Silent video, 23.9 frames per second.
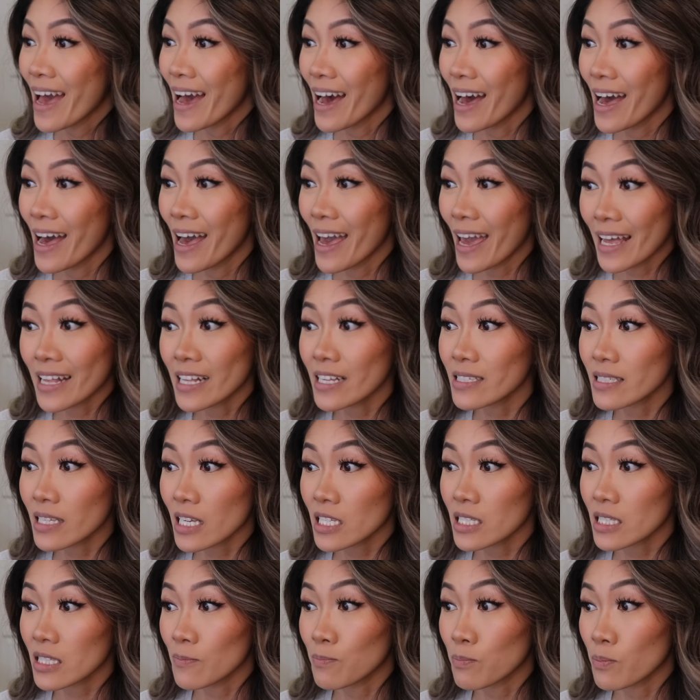Uh,
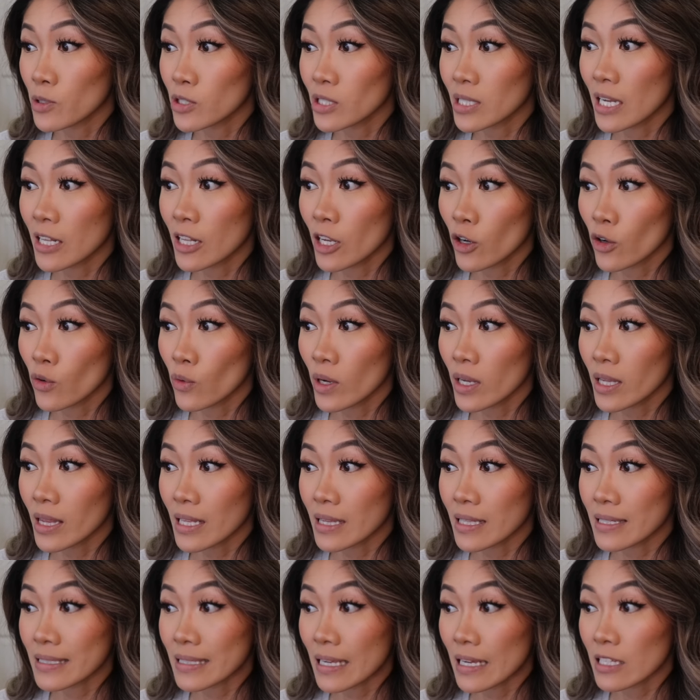eighty-six percent agree
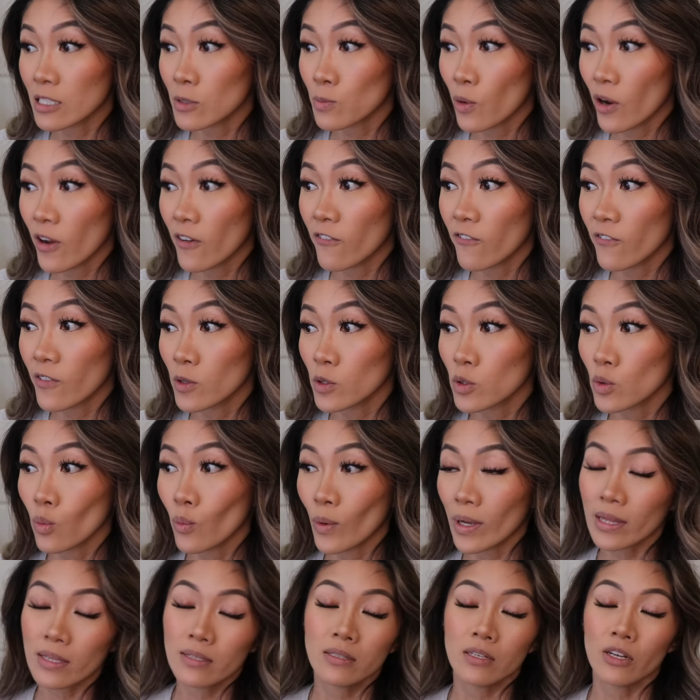that the setting spray feels
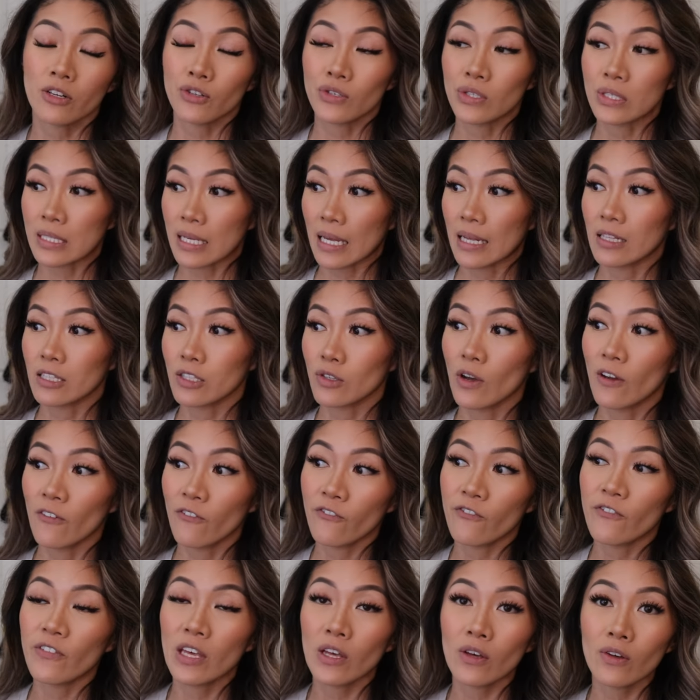weightless on your skin. So I
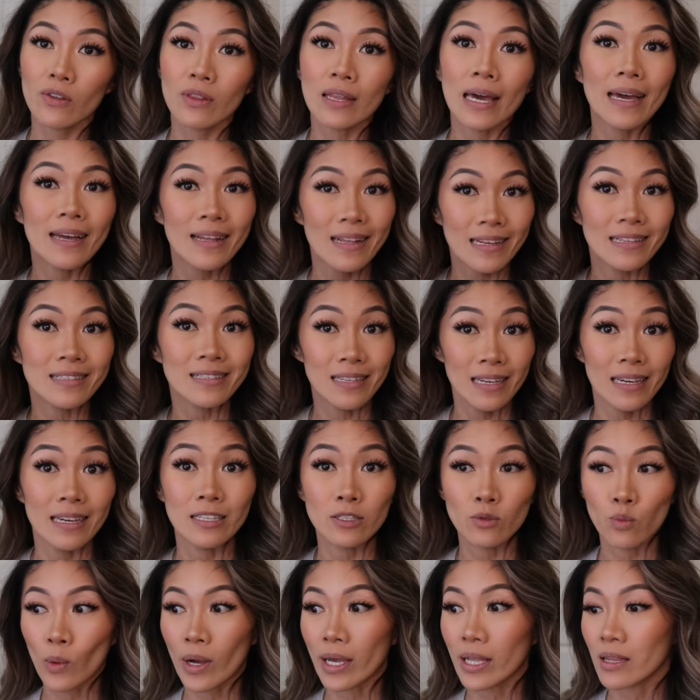feel that it
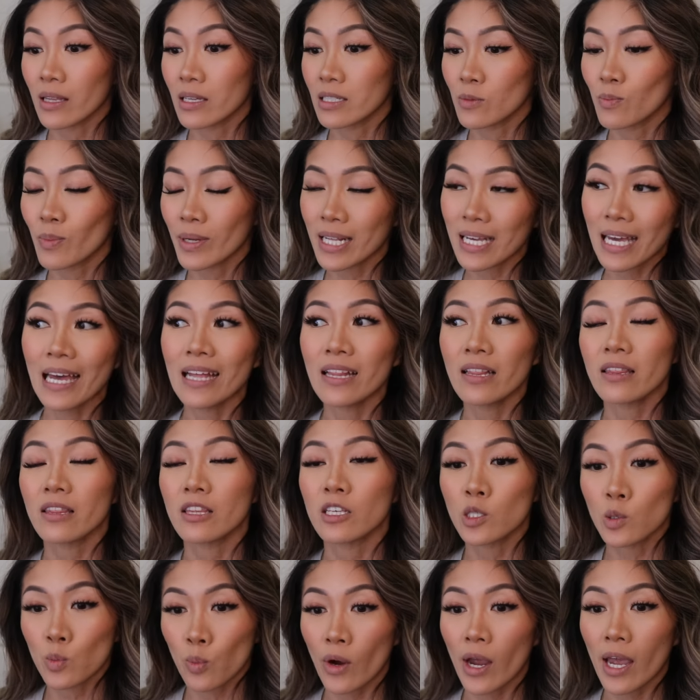is weightless. But again,
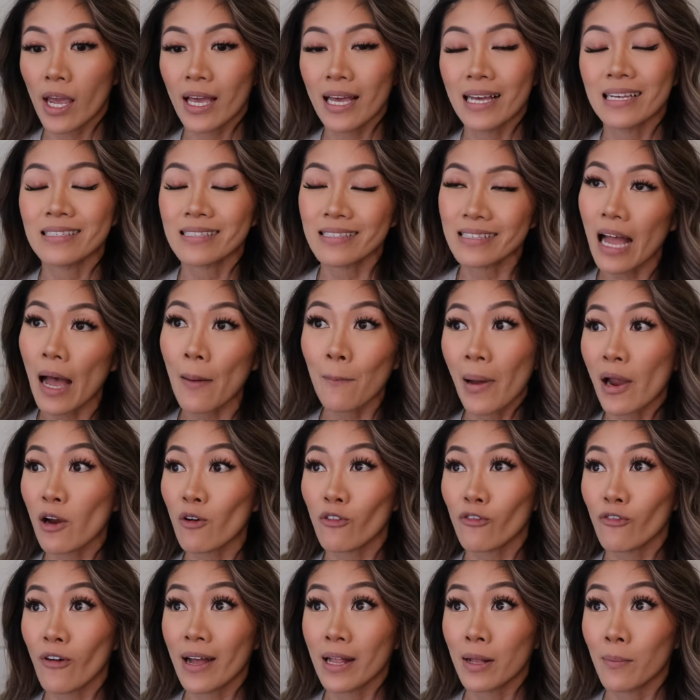the spray is not
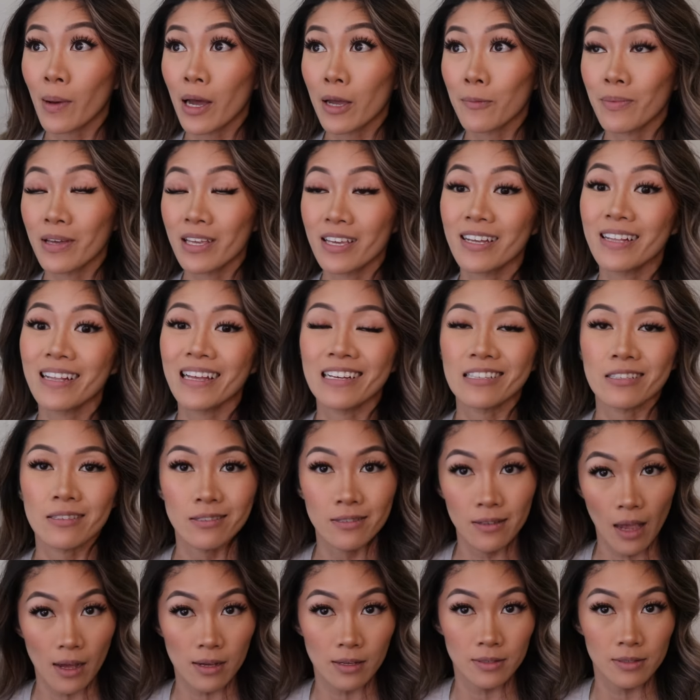microfine in my opinion. It
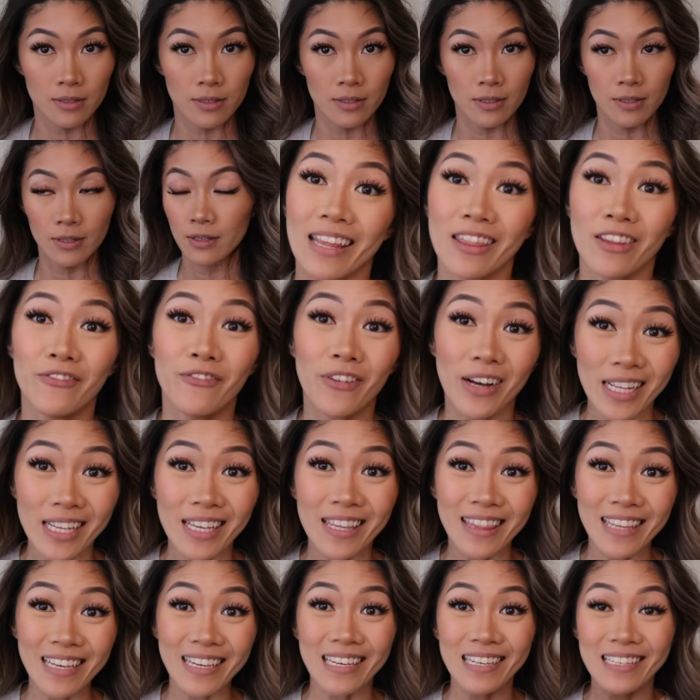sucks. And the
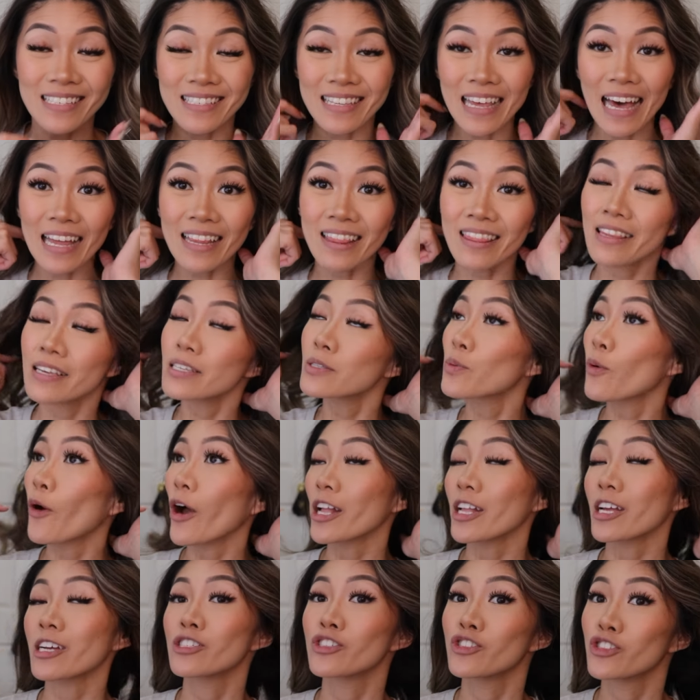funny thing is that this
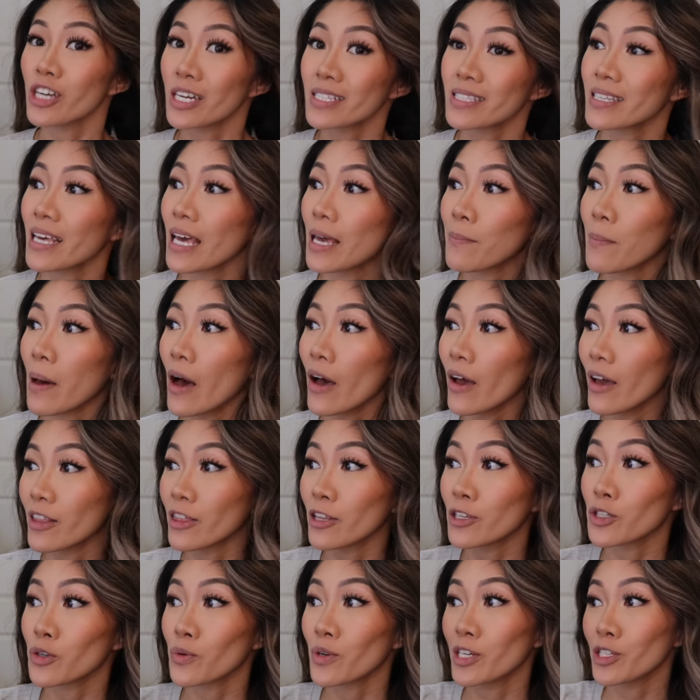product just came out and
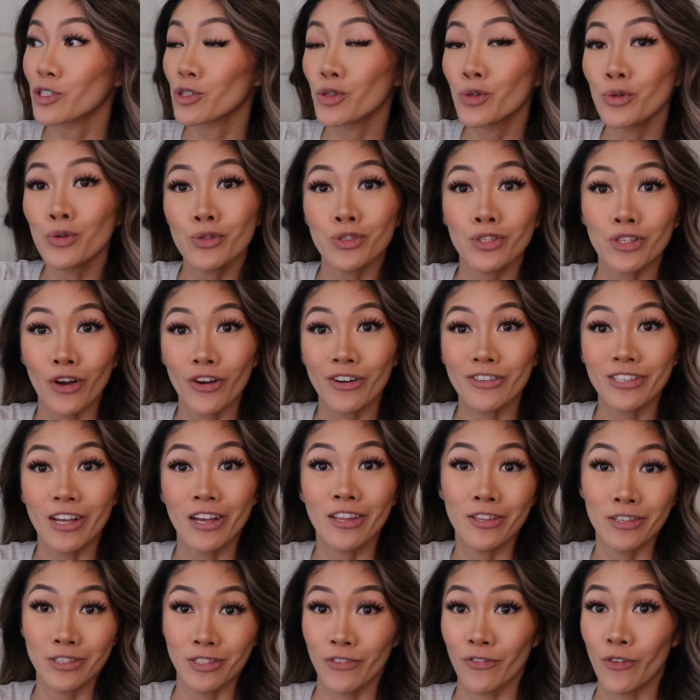there's already two stars
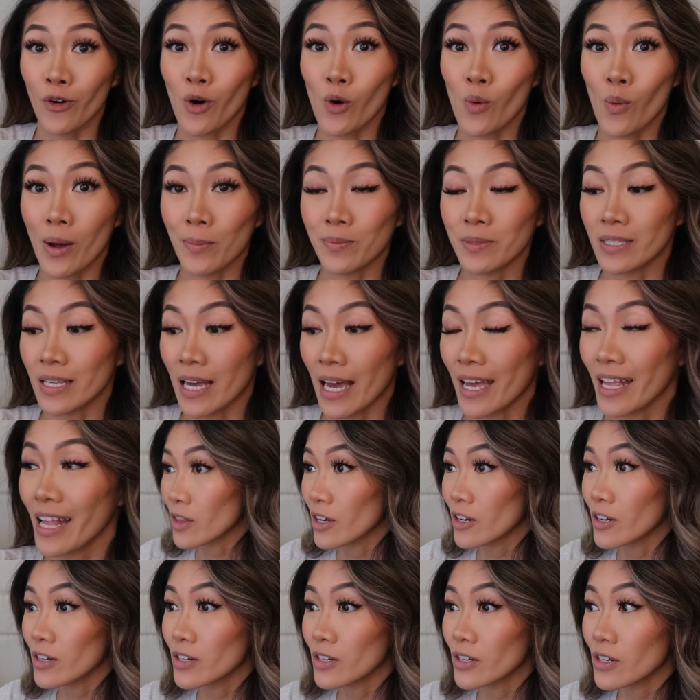on the Sephora website.
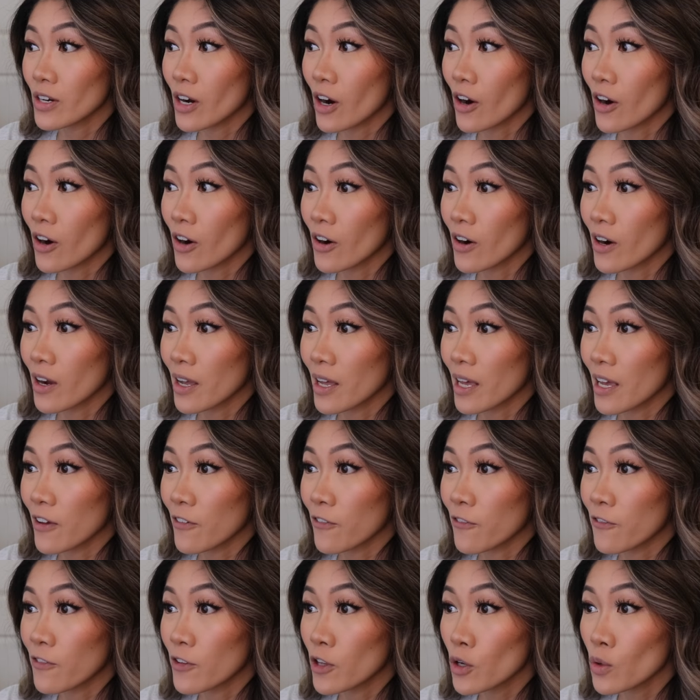There are a
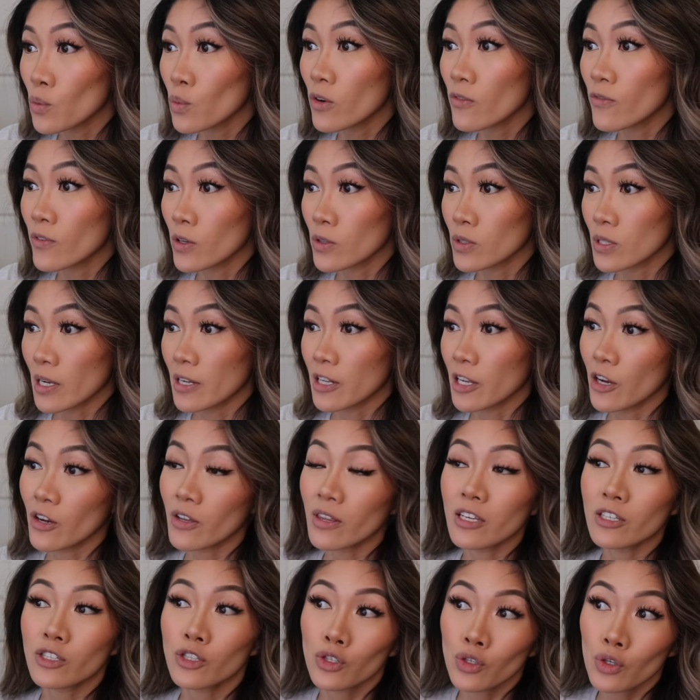few reviews on here.
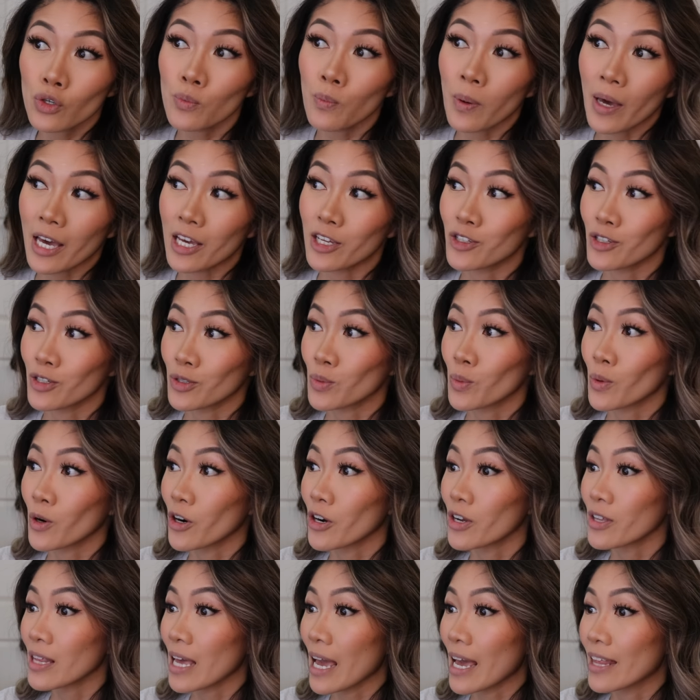There's two pages
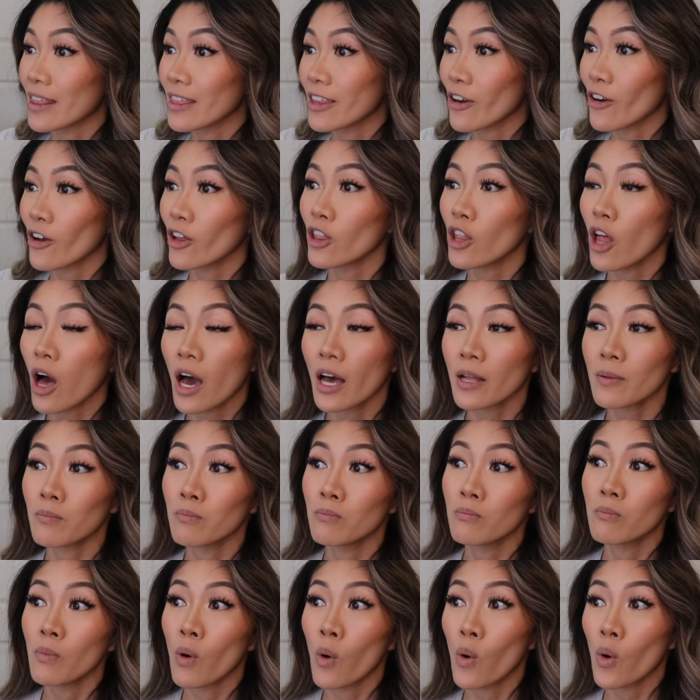worth, and there are a lot
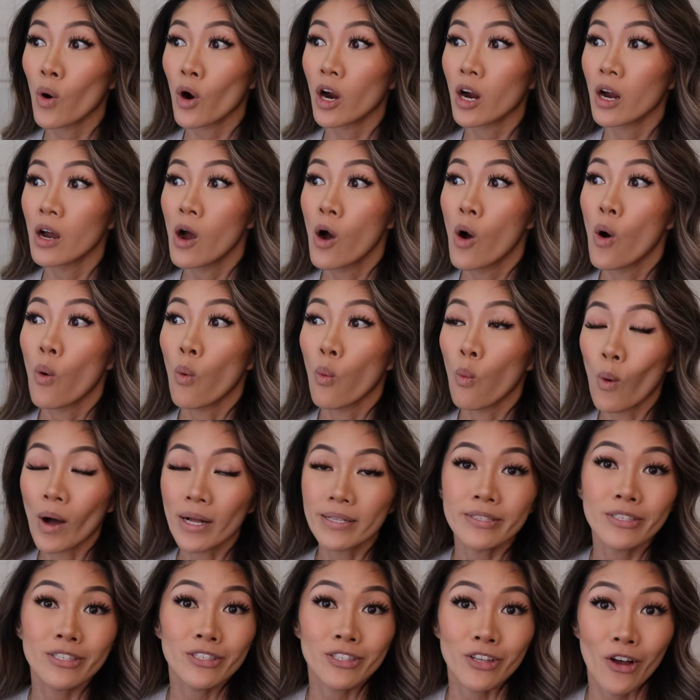more
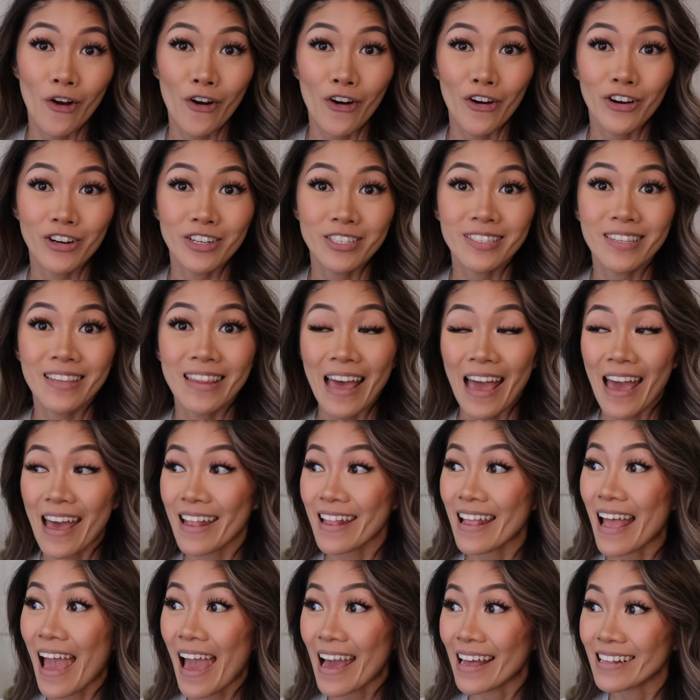one stars
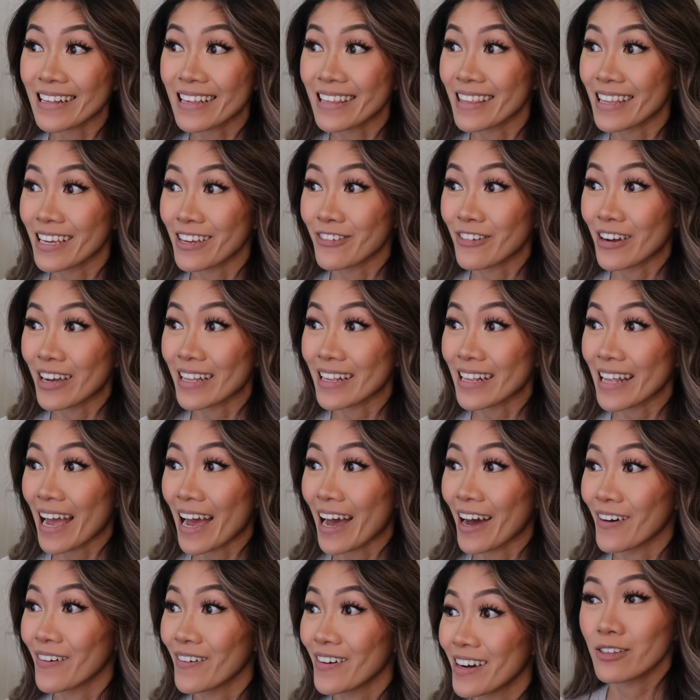than anything right
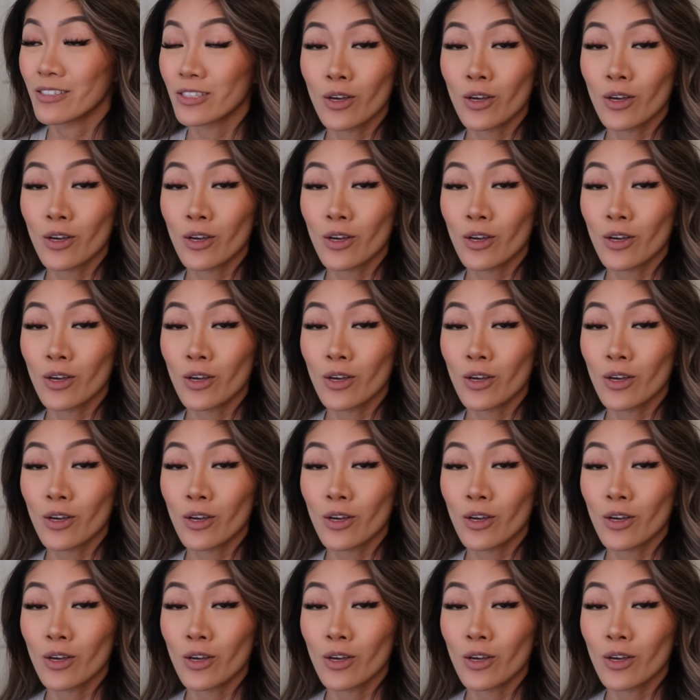now.